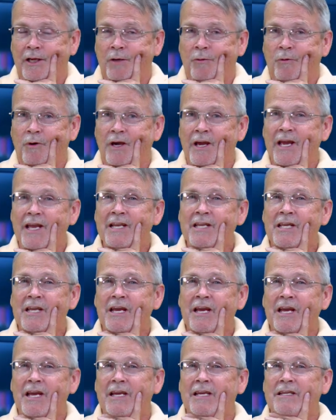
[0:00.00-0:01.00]
Well,
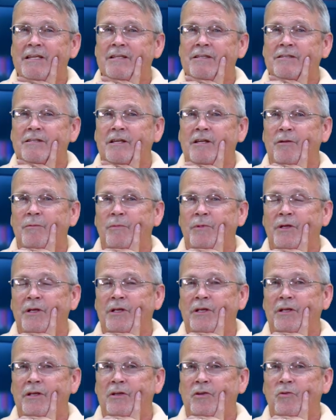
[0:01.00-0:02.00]
8K is going to
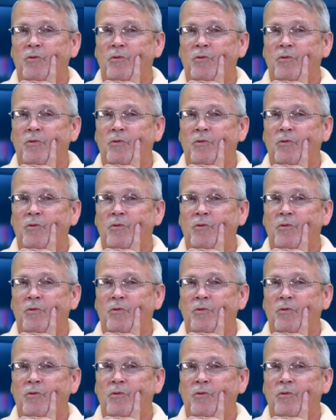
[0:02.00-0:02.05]
be